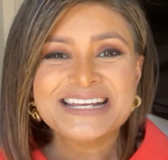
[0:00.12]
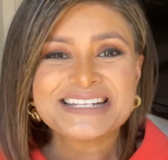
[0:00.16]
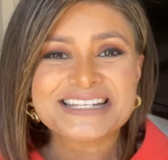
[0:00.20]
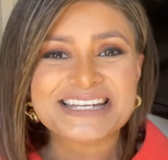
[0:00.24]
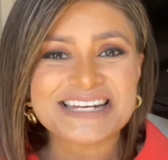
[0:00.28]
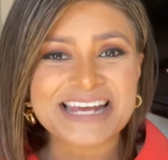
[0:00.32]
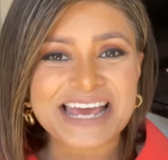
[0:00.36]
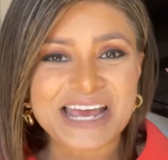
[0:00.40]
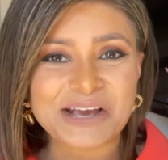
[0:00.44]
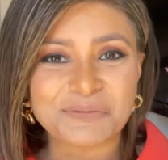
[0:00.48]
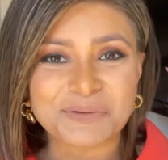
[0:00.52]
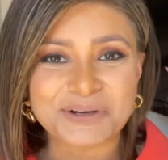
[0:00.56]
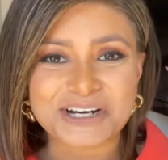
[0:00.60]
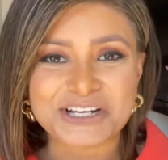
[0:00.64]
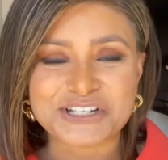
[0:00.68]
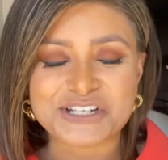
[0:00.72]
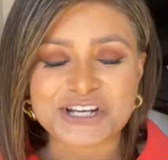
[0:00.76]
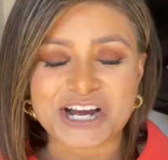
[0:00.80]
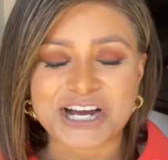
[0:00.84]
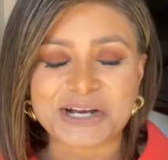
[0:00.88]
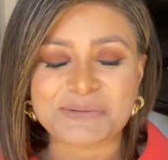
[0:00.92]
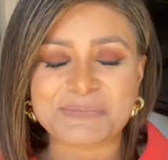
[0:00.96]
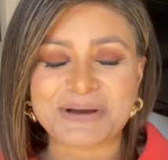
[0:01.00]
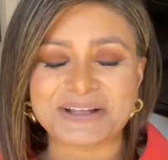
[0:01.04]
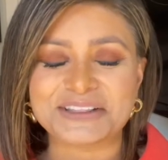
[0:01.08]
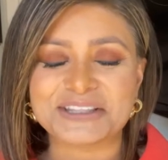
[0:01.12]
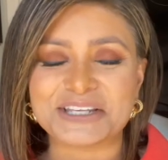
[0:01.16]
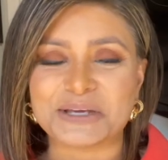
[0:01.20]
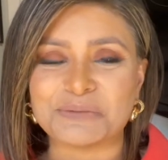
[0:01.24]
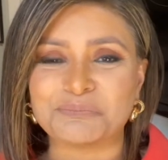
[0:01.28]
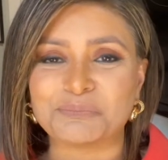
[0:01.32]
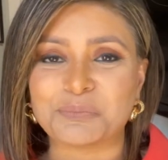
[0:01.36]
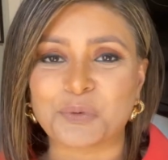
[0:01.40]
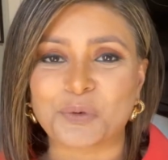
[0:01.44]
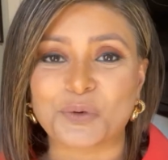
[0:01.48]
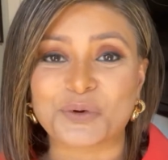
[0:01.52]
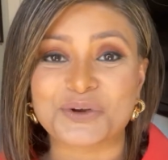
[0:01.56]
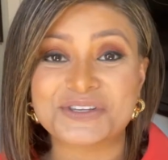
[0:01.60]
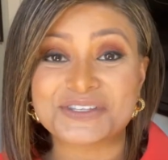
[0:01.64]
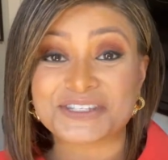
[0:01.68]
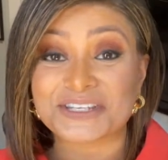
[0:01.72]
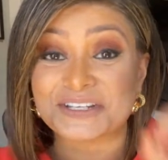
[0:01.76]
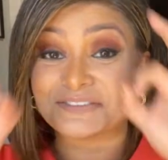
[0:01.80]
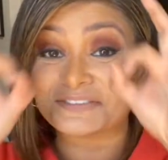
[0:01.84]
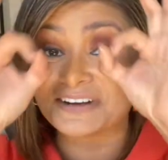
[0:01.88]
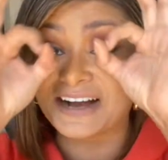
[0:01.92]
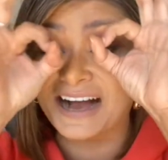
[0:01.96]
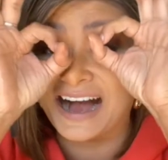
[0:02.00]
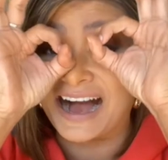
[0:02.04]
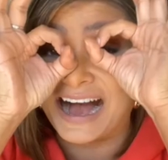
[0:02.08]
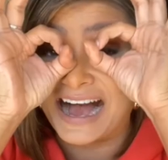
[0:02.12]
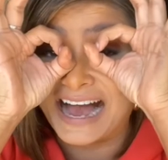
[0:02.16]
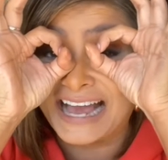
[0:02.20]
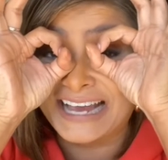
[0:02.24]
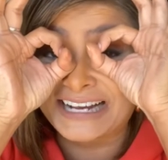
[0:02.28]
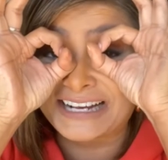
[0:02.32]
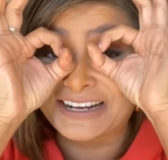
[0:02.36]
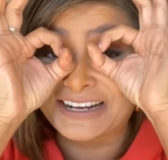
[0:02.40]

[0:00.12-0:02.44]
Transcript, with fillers: Today, I want to talk about the importance of eye